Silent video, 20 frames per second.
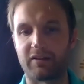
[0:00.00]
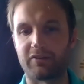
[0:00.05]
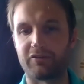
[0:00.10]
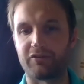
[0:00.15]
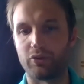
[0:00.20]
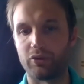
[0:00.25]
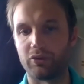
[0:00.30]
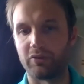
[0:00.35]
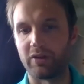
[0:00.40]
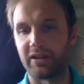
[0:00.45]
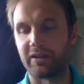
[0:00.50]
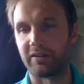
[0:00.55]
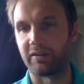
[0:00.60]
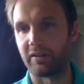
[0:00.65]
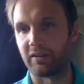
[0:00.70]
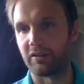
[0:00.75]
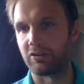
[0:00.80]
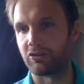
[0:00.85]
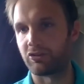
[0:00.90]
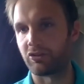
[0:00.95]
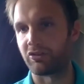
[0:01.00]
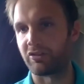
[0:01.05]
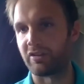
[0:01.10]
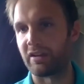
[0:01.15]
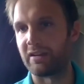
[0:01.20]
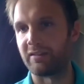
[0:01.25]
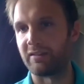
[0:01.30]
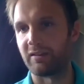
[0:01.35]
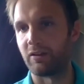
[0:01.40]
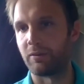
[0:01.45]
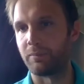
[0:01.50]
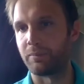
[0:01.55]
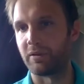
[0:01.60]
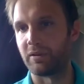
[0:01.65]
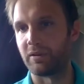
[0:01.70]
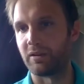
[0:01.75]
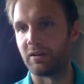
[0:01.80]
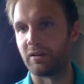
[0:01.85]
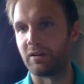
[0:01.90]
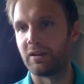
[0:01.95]
through rather than it just ending up in
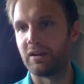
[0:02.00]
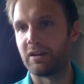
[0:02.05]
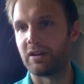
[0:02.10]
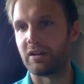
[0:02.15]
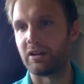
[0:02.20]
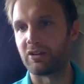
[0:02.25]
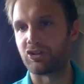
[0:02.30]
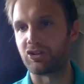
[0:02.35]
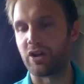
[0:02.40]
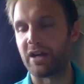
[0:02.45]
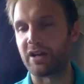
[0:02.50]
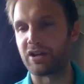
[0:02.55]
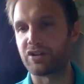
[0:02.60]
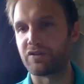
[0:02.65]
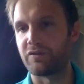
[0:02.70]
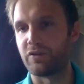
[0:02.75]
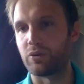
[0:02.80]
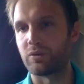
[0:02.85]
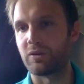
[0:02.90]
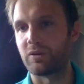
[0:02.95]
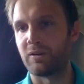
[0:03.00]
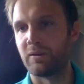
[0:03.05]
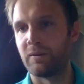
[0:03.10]
a trash folder.